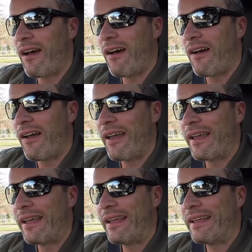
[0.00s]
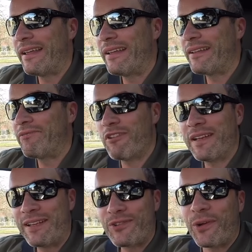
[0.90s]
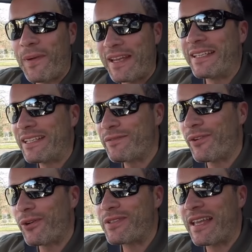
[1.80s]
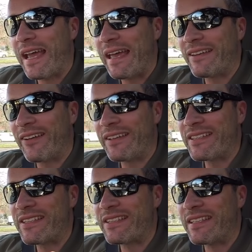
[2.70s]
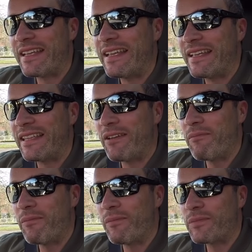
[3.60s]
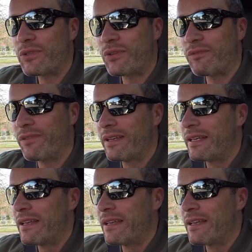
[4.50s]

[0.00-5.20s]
I really enjoy making these vlogs and I can see them sort of